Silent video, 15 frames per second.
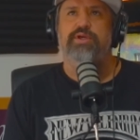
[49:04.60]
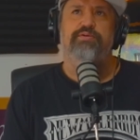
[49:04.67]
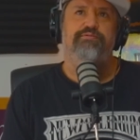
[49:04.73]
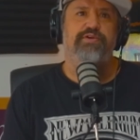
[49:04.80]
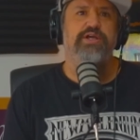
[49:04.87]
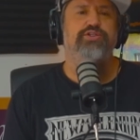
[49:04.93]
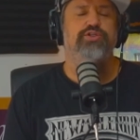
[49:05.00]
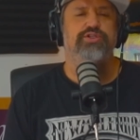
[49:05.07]

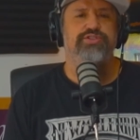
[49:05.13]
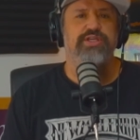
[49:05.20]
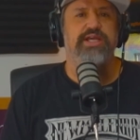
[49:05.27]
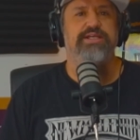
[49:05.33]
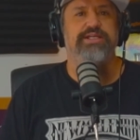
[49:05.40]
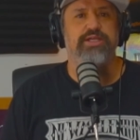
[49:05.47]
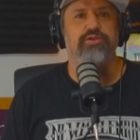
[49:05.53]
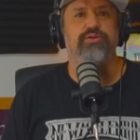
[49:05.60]
venture to
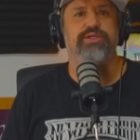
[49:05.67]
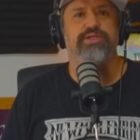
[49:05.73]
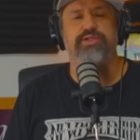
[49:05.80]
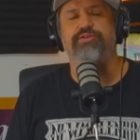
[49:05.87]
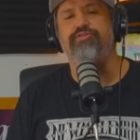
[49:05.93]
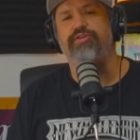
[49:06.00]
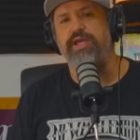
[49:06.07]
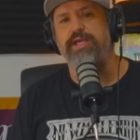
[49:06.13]
say nearly
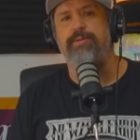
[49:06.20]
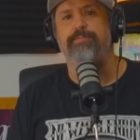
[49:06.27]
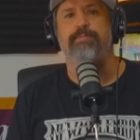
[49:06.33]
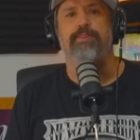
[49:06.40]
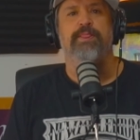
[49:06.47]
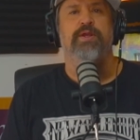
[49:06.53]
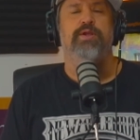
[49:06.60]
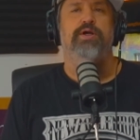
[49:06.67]
the same
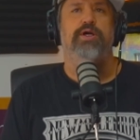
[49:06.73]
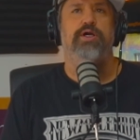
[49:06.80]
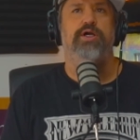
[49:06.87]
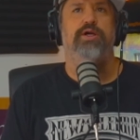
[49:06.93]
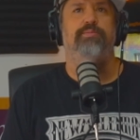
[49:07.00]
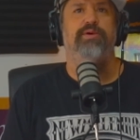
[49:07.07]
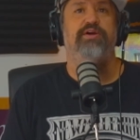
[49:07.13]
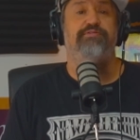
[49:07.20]

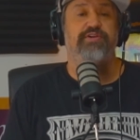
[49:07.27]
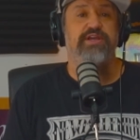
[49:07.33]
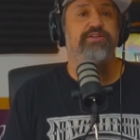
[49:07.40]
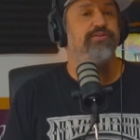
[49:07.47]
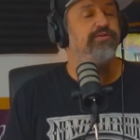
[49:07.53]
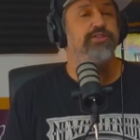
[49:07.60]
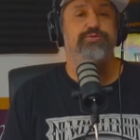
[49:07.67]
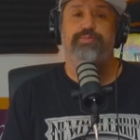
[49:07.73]

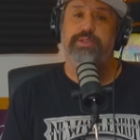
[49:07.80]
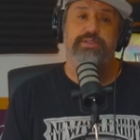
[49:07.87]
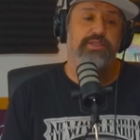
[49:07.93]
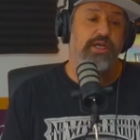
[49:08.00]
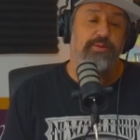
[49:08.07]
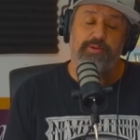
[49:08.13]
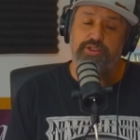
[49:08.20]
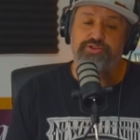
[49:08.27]
effectiveness, but
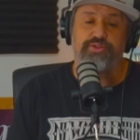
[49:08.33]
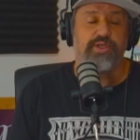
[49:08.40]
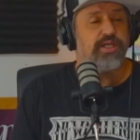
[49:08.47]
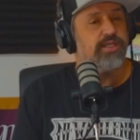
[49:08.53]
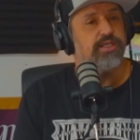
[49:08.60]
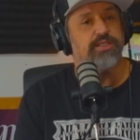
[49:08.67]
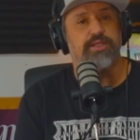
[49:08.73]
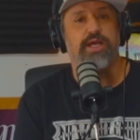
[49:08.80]
I'm also
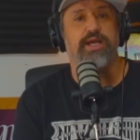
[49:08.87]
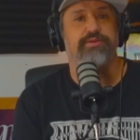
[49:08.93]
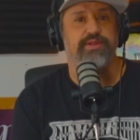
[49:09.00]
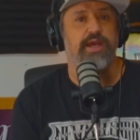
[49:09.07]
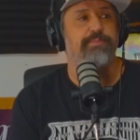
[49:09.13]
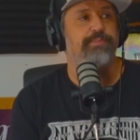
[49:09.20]
not going to lie. That